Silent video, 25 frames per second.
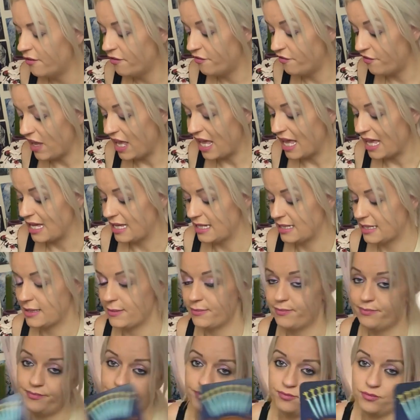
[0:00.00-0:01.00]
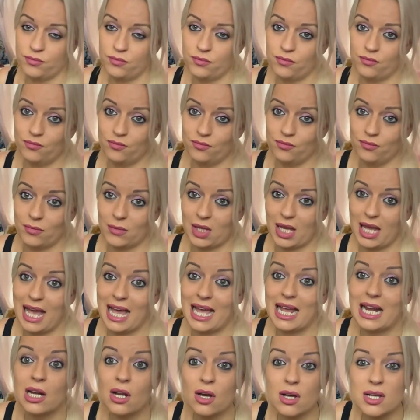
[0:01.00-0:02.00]
Fears.
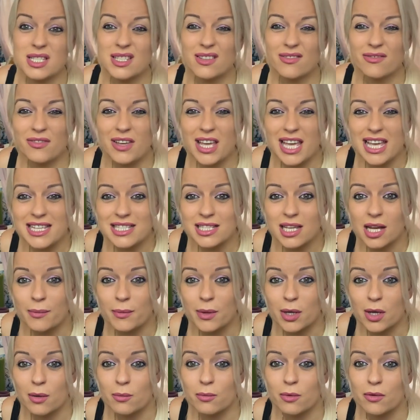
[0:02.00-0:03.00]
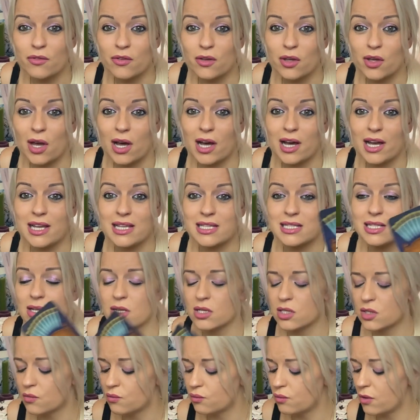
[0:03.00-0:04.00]
Okay, lots of fears coming up with you guys,
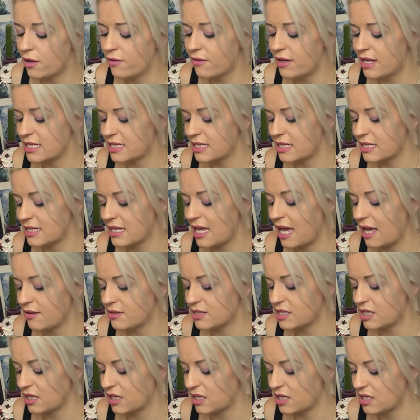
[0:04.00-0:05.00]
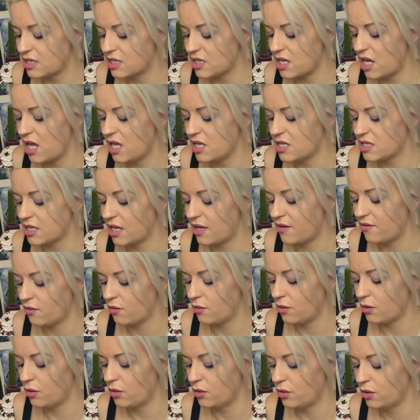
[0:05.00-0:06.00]
lots of worries and doubts and concerns
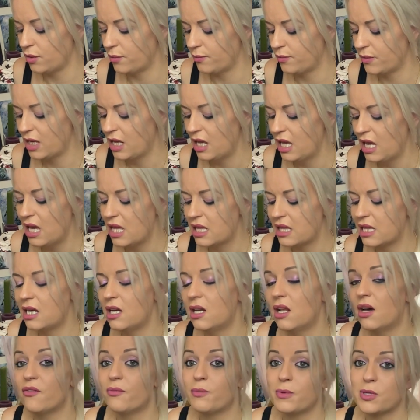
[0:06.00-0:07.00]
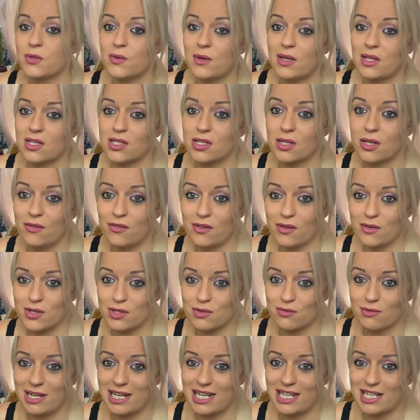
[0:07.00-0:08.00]
over it all. The love between the two of you
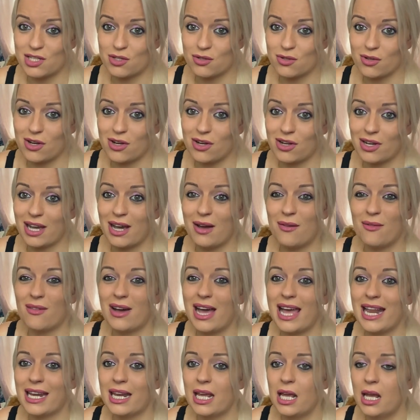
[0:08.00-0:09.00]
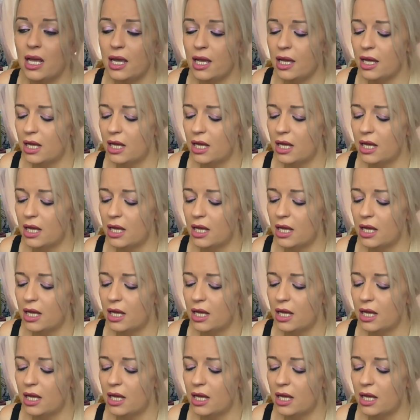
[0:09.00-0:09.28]
is really strong, and when...